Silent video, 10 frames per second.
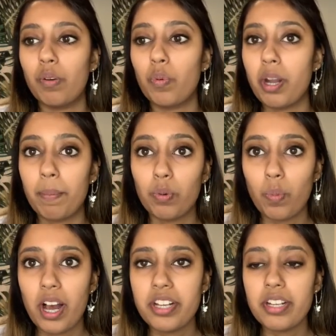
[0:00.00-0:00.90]
number
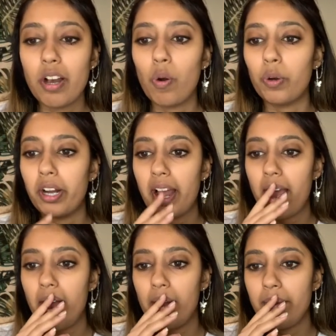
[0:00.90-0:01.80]
one, or
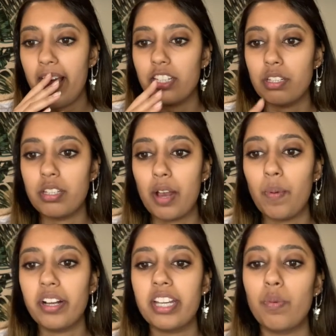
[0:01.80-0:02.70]
as I
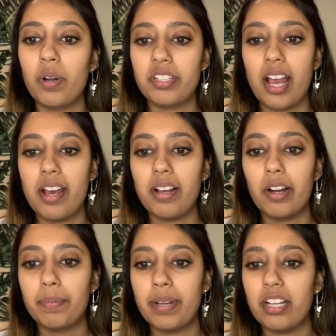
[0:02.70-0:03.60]
want keywords that
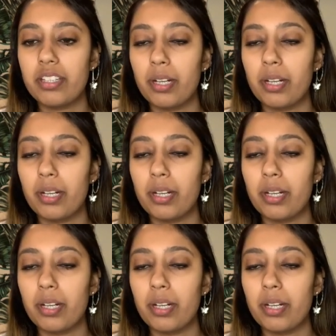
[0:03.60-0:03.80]
are being,